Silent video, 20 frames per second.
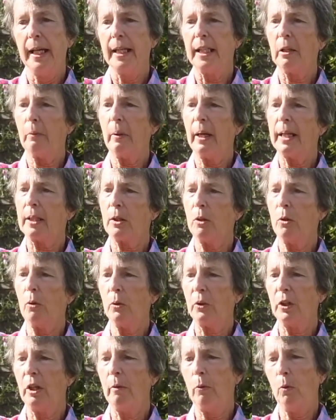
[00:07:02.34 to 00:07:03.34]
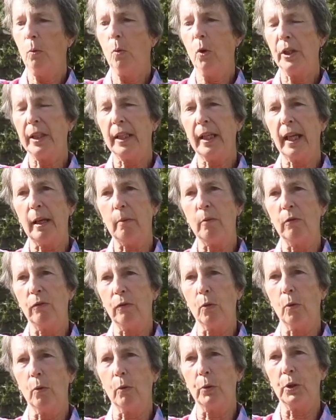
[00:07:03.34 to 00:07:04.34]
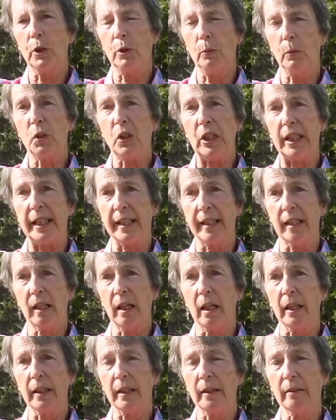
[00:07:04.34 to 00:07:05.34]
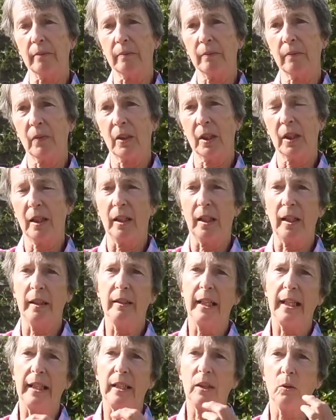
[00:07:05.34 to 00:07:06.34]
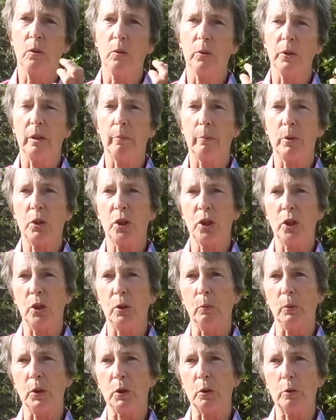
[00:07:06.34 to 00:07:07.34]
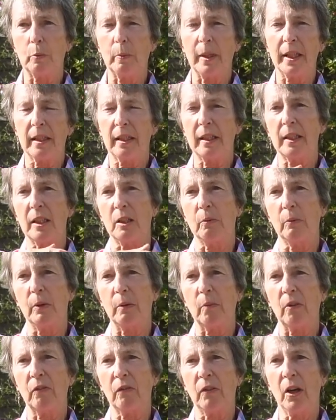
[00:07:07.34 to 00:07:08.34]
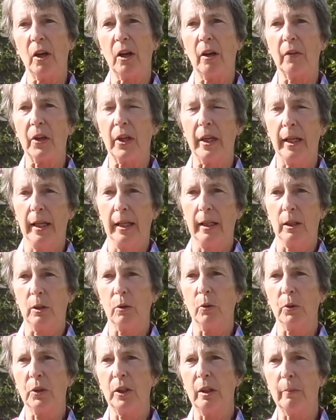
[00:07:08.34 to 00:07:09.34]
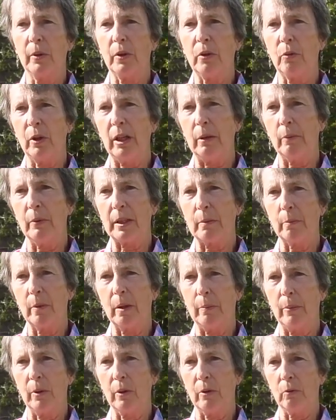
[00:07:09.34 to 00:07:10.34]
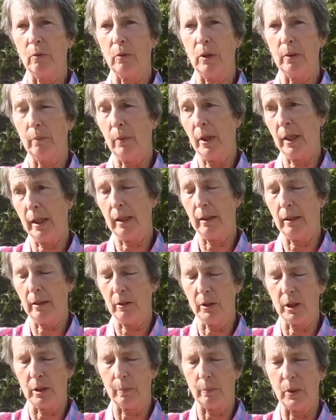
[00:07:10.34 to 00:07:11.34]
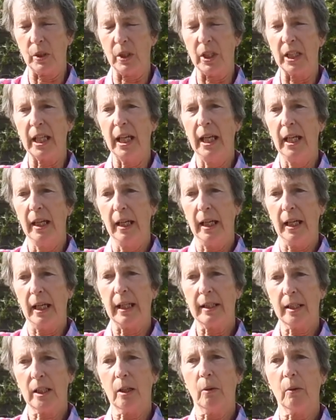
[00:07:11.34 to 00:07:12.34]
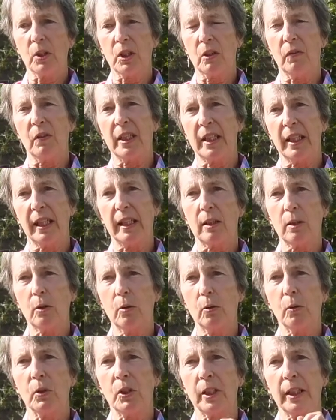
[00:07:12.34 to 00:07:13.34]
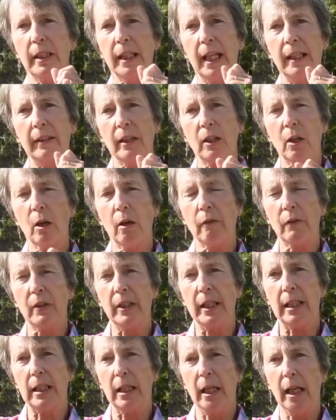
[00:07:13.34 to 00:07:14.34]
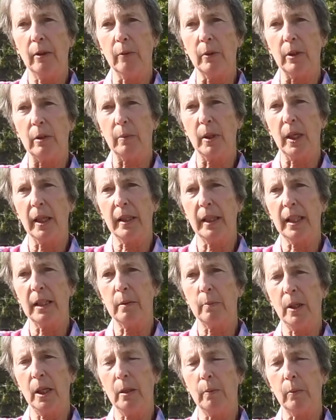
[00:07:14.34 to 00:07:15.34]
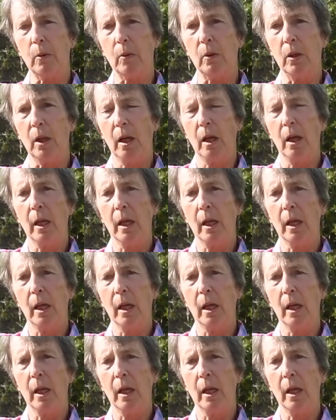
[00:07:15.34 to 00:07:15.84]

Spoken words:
So as cord number 1 came forward, it was his son, and then cord number 2, which was my sister with my father, cord number 3 was my brother, my husband, and so on to the 6 cords, and then the coffin is lowered by these people.